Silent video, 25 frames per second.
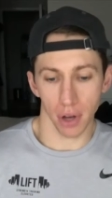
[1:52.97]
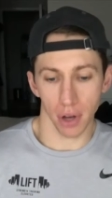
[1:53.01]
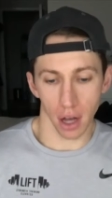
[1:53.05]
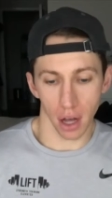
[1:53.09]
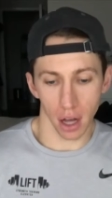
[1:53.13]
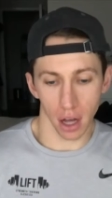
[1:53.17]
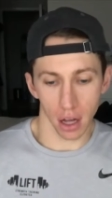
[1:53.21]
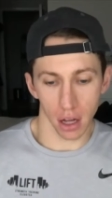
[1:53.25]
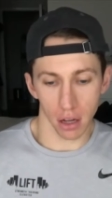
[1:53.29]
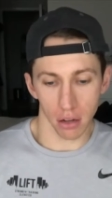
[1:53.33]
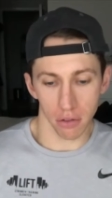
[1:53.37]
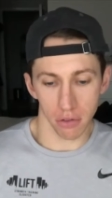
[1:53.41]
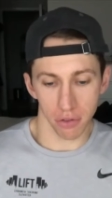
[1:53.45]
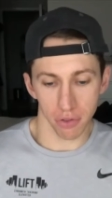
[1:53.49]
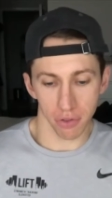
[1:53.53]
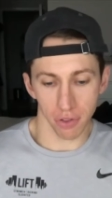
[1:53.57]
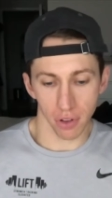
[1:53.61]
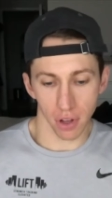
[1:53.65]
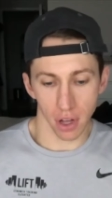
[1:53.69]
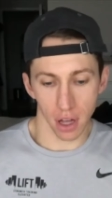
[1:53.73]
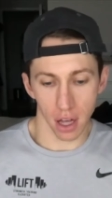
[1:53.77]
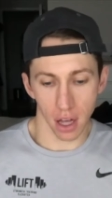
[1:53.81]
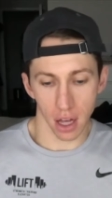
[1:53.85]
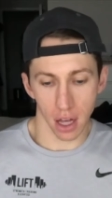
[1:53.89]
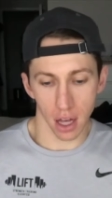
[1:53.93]
of
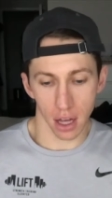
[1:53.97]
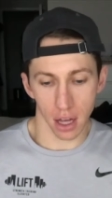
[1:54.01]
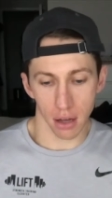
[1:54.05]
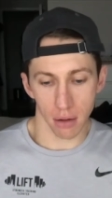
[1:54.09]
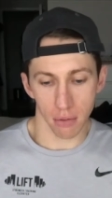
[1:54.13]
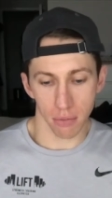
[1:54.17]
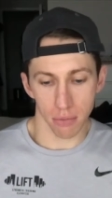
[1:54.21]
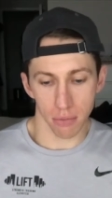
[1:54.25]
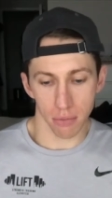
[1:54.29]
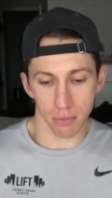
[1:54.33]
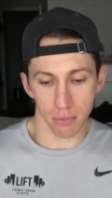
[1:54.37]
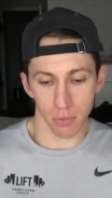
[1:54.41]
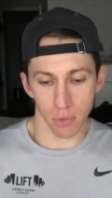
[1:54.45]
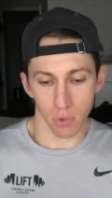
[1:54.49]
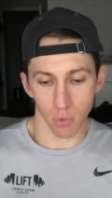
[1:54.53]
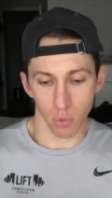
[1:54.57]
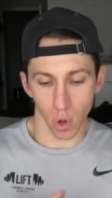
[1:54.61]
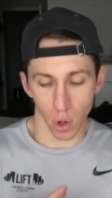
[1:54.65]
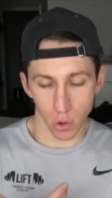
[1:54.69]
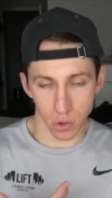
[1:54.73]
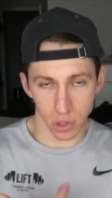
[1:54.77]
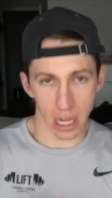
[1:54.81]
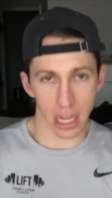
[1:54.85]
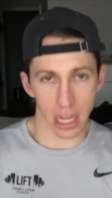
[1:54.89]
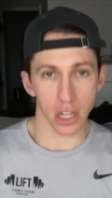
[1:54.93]

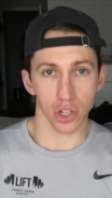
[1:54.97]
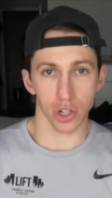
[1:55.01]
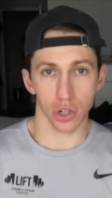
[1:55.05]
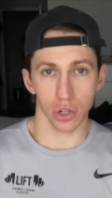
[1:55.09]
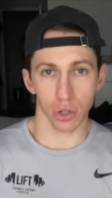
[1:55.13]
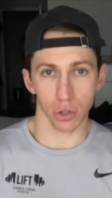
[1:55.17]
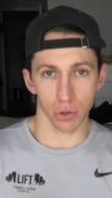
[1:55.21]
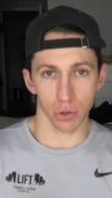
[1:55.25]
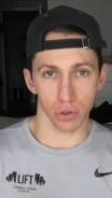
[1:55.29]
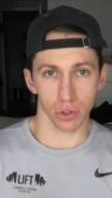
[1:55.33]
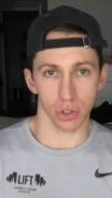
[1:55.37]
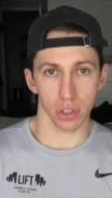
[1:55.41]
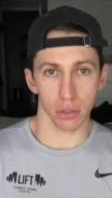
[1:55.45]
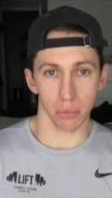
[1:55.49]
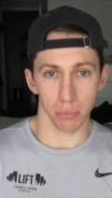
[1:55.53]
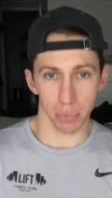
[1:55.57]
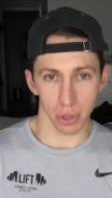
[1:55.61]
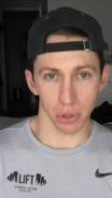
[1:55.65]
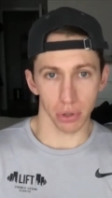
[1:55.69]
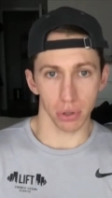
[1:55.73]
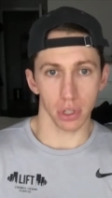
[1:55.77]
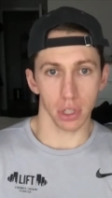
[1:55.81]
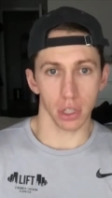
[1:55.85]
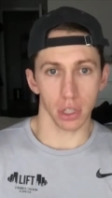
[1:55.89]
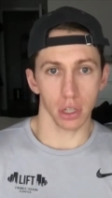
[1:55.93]
rotational
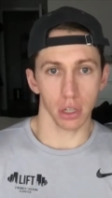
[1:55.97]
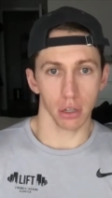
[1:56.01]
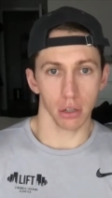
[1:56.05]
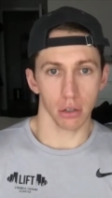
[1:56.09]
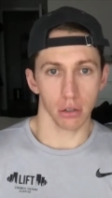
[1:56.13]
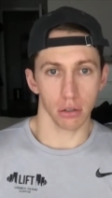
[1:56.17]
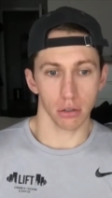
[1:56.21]
stability.